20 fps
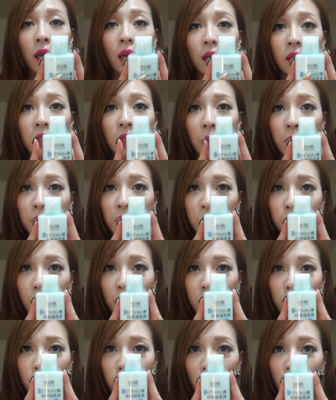a
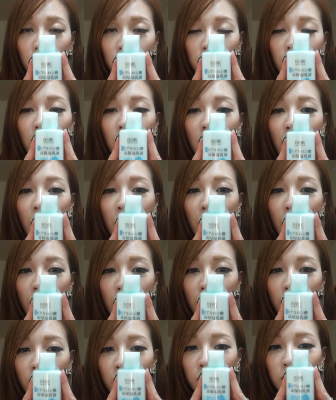Taiwanese-based brand,
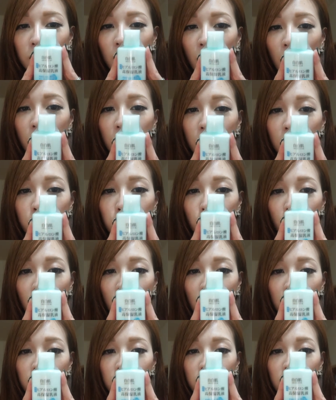and this
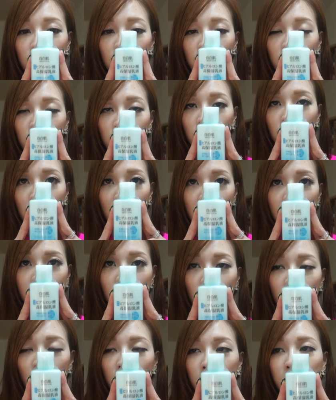brand is
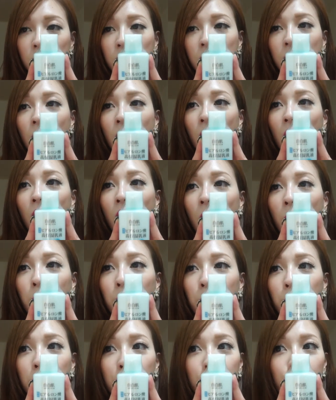amazing. It's
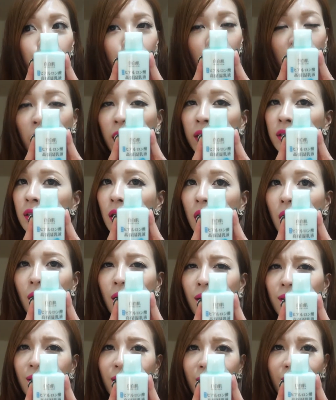been ranked
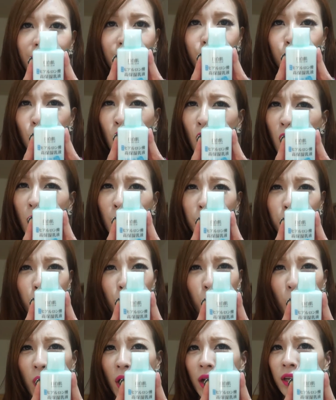like top
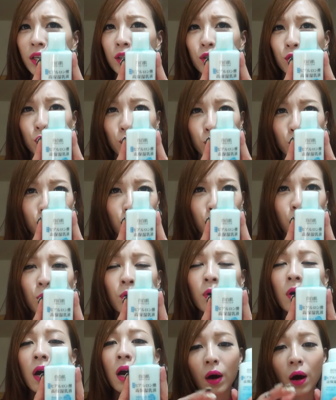one and
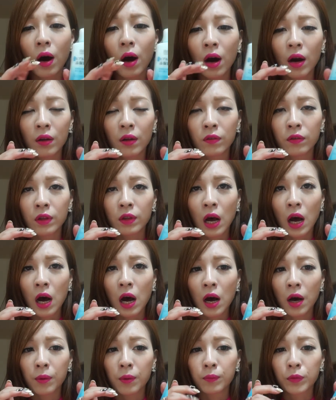two on
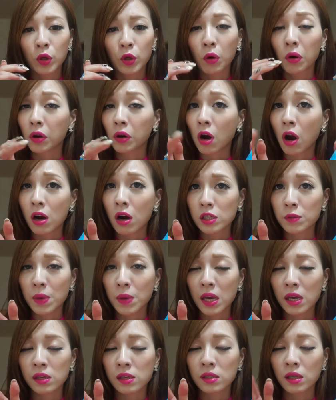um,
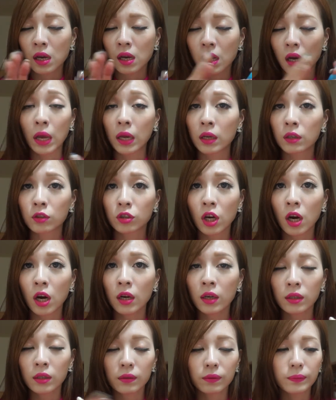Eurocosme's rank
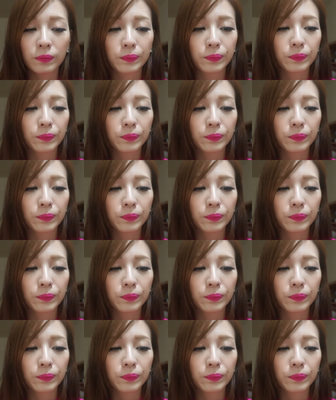chart